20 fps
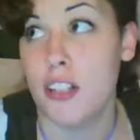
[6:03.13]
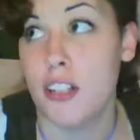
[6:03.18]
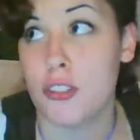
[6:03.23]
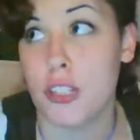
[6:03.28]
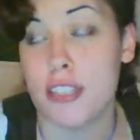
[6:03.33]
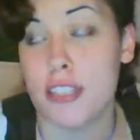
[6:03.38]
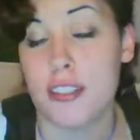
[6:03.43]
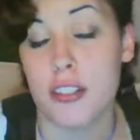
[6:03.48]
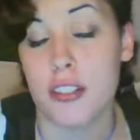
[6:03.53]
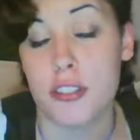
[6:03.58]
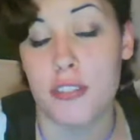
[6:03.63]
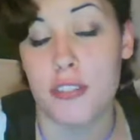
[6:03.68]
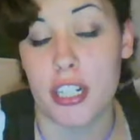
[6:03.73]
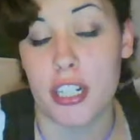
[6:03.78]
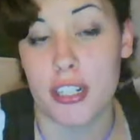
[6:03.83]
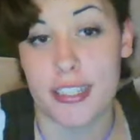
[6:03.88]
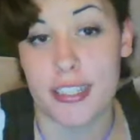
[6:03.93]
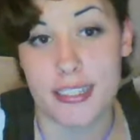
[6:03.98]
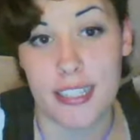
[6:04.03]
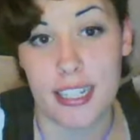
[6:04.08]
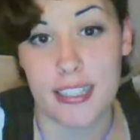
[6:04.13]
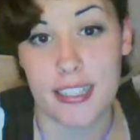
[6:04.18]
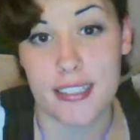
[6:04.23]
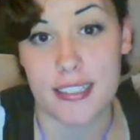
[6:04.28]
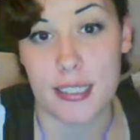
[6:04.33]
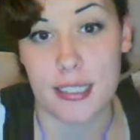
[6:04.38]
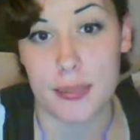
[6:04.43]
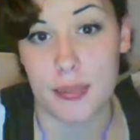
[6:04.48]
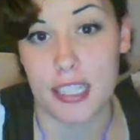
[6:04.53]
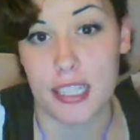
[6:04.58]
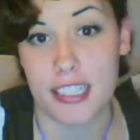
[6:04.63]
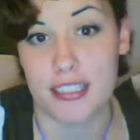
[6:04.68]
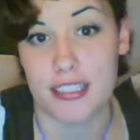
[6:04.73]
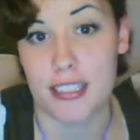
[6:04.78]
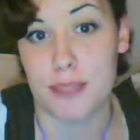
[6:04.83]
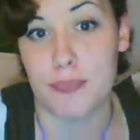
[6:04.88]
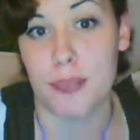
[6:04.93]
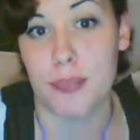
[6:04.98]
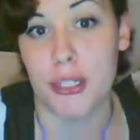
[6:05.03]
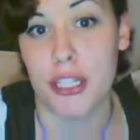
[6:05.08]
So that's also very sexist, because
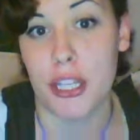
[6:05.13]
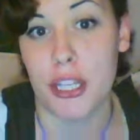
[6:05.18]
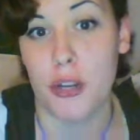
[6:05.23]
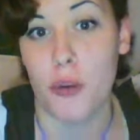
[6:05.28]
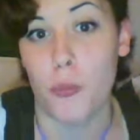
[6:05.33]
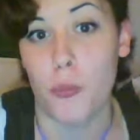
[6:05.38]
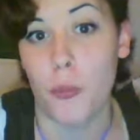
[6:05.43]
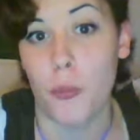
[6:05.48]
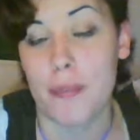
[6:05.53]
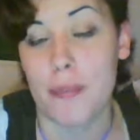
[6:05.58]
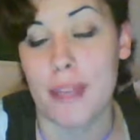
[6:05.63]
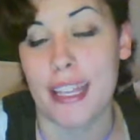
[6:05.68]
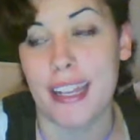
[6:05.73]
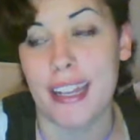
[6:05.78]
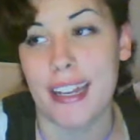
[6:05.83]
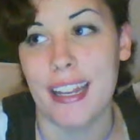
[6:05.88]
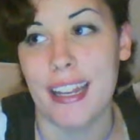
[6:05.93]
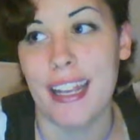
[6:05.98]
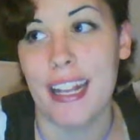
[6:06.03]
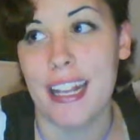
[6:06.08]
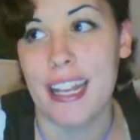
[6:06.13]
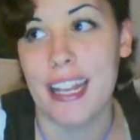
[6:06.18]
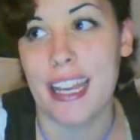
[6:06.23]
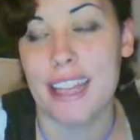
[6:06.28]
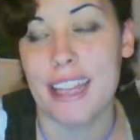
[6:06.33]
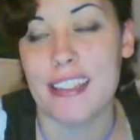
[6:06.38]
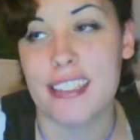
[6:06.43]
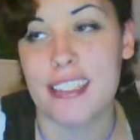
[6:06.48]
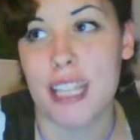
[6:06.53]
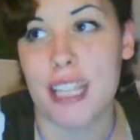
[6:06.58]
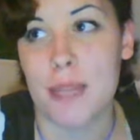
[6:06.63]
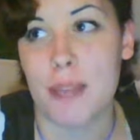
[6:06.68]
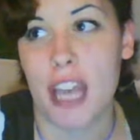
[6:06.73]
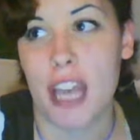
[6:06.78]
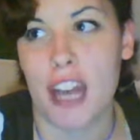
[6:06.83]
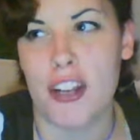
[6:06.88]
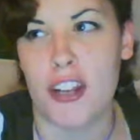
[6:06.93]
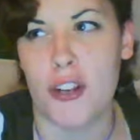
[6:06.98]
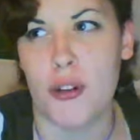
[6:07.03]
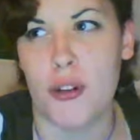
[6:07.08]
it's putting women in the same
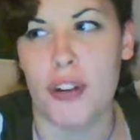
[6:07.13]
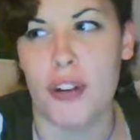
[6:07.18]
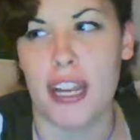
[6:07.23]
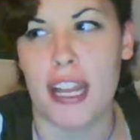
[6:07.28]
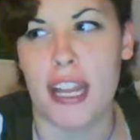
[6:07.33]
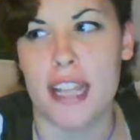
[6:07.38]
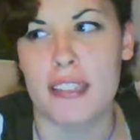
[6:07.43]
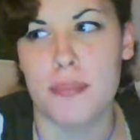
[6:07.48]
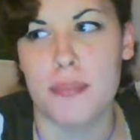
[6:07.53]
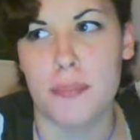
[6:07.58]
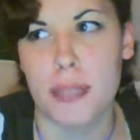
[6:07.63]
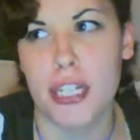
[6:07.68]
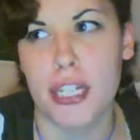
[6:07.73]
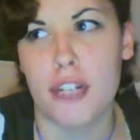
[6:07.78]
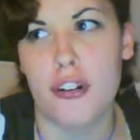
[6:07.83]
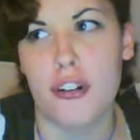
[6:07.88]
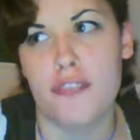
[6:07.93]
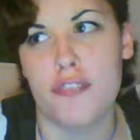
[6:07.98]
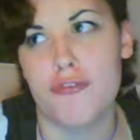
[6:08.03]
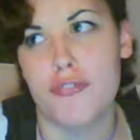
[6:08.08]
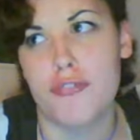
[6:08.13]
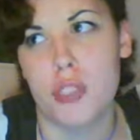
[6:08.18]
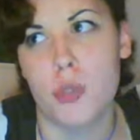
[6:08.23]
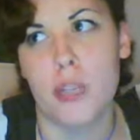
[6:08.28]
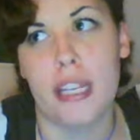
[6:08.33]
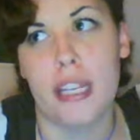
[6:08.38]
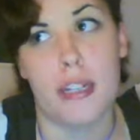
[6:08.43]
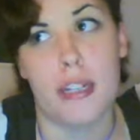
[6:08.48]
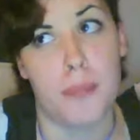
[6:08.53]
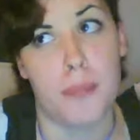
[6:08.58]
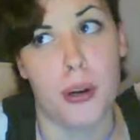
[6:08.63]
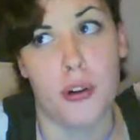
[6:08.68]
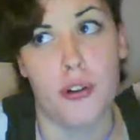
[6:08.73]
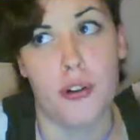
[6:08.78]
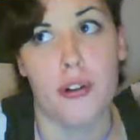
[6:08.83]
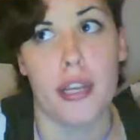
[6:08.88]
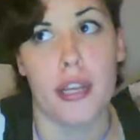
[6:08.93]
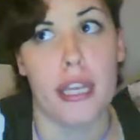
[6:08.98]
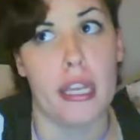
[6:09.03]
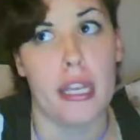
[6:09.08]
category as beer and food at a
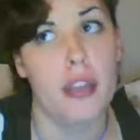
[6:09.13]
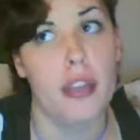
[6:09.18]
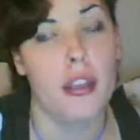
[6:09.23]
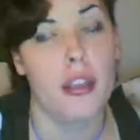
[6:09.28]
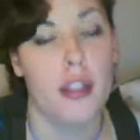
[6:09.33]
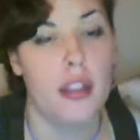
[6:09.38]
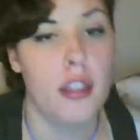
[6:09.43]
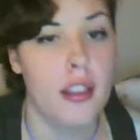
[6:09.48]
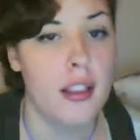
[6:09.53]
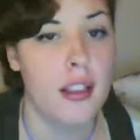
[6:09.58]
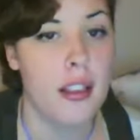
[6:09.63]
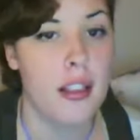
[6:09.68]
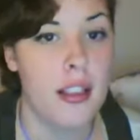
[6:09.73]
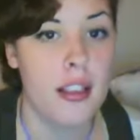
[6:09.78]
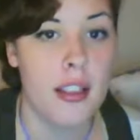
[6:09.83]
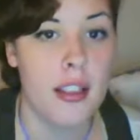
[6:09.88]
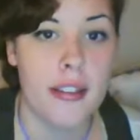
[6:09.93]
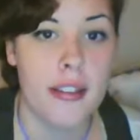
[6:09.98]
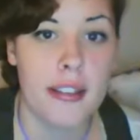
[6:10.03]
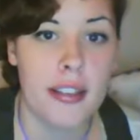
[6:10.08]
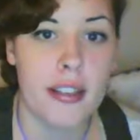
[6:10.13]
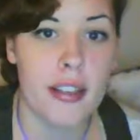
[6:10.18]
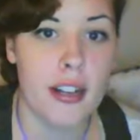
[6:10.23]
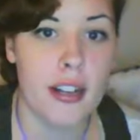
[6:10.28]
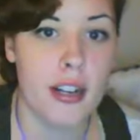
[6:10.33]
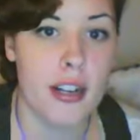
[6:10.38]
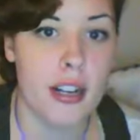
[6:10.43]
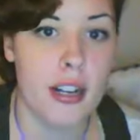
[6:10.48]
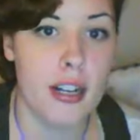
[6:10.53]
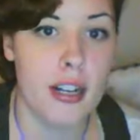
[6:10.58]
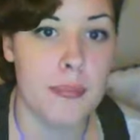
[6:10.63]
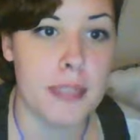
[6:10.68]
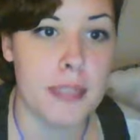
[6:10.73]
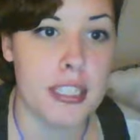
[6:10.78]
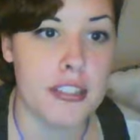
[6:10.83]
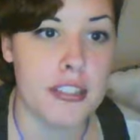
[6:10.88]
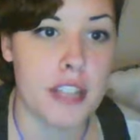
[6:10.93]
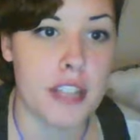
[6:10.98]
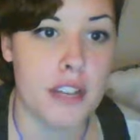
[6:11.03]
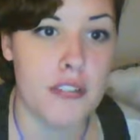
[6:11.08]
party. In
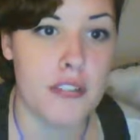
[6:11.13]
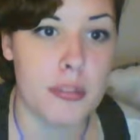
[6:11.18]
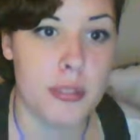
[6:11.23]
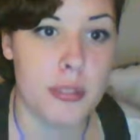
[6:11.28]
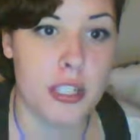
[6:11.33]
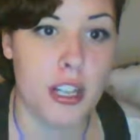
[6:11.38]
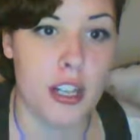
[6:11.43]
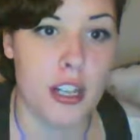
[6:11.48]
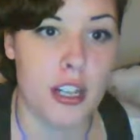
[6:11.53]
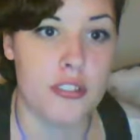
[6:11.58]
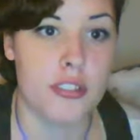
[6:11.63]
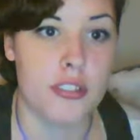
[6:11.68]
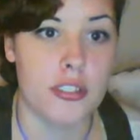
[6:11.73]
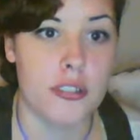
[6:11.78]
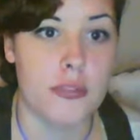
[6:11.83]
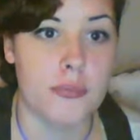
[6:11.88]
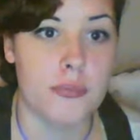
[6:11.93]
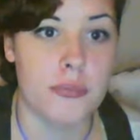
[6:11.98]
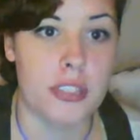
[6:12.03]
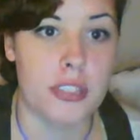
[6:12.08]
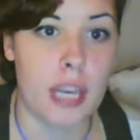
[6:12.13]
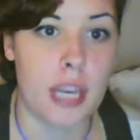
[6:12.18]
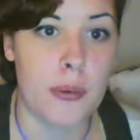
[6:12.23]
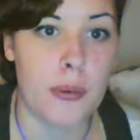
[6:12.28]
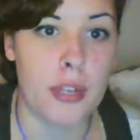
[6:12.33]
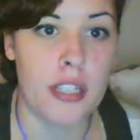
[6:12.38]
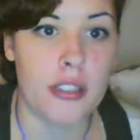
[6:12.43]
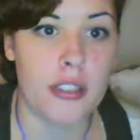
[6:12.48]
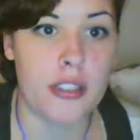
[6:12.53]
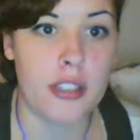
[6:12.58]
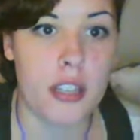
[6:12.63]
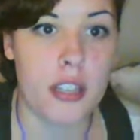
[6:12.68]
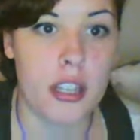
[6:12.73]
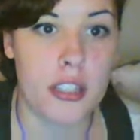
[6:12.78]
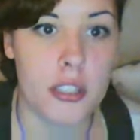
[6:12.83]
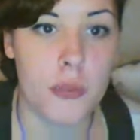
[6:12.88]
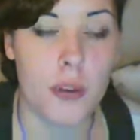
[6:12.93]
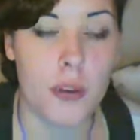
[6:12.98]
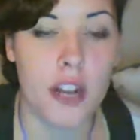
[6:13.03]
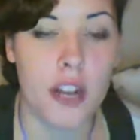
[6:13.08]
this comfortable costume. Get what
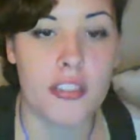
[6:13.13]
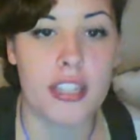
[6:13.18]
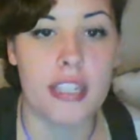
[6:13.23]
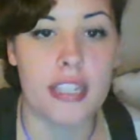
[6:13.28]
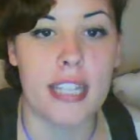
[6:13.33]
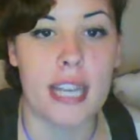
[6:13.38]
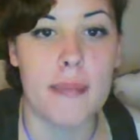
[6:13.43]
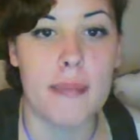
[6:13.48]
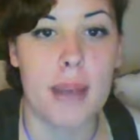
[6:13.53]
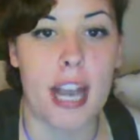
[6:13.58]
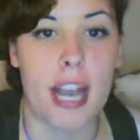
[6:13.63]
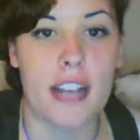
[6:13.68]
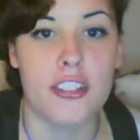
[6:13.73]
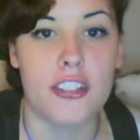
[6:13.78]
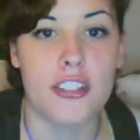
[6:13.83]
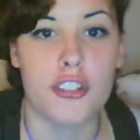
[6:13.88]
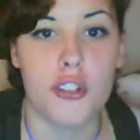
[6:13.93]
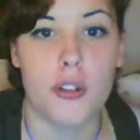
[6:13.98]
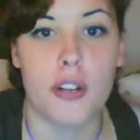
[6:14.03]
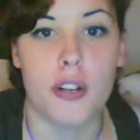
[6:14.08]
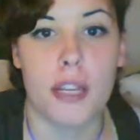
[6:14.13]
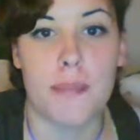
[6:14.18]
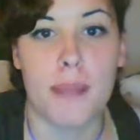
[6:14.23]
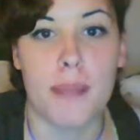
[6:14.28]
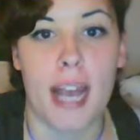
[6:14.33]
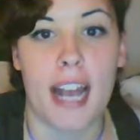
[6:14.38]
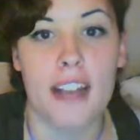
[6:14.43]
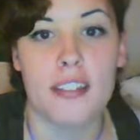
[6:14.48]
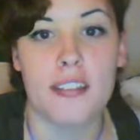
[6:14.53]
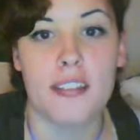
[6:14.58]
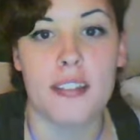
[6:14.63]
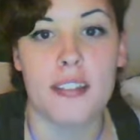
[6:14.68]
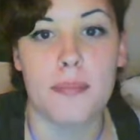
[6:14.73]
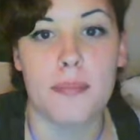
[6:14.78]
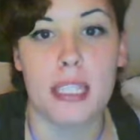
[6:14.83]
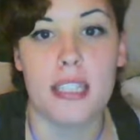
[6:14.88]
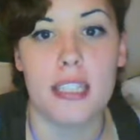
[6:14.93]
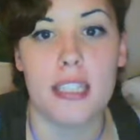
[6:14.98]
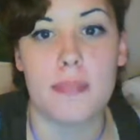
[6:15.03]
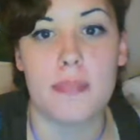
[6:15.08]
you want, then lay back and enjoy. Pass the
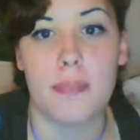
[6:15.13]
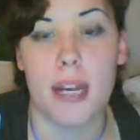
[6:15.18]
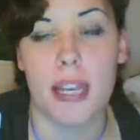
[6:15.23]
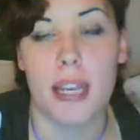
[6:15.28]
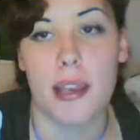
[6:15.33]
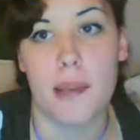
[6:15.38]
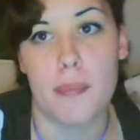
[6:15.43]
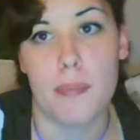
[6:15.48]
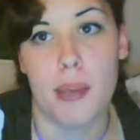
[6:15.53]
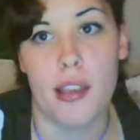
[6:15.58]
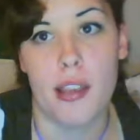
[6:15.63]
peace pipe.